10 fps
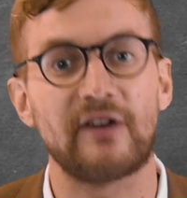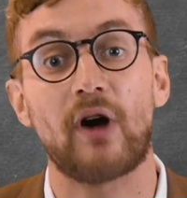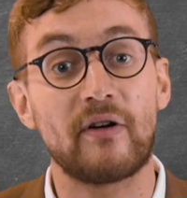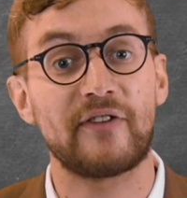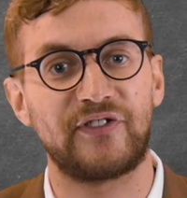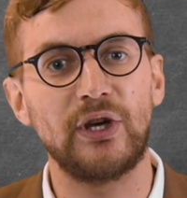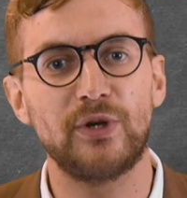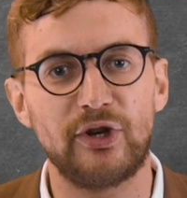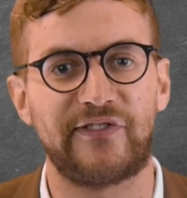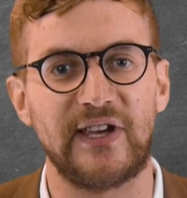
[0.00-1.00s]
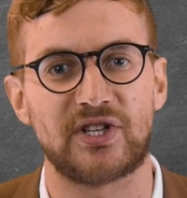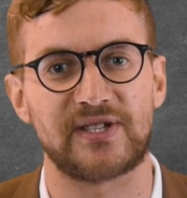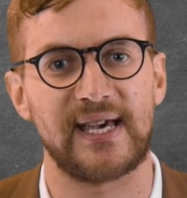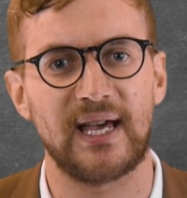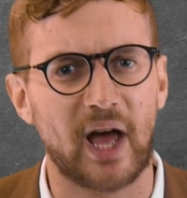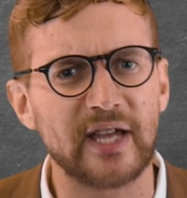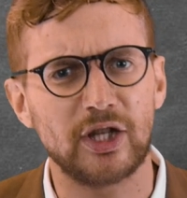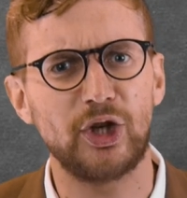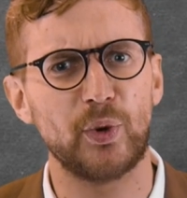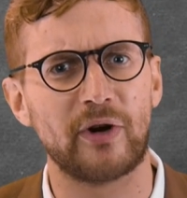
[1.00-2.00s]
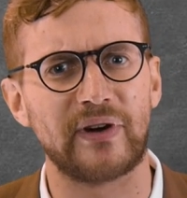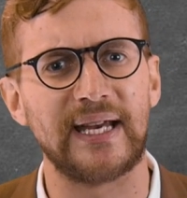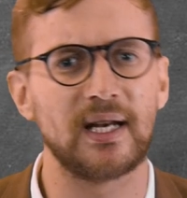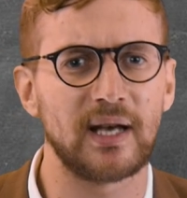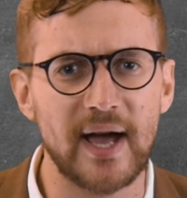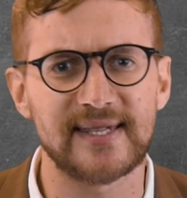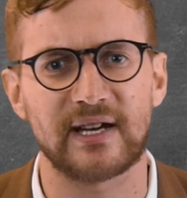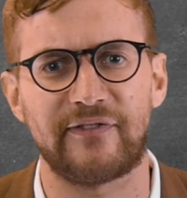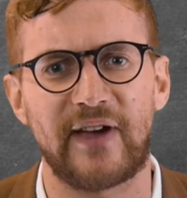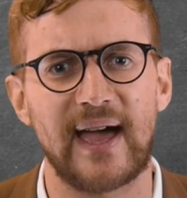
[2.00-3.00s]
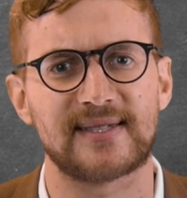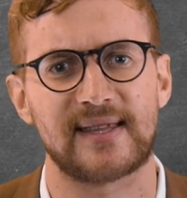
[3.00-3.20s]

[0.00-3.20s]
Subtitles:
There are a few new features here, like new arena lighting effects.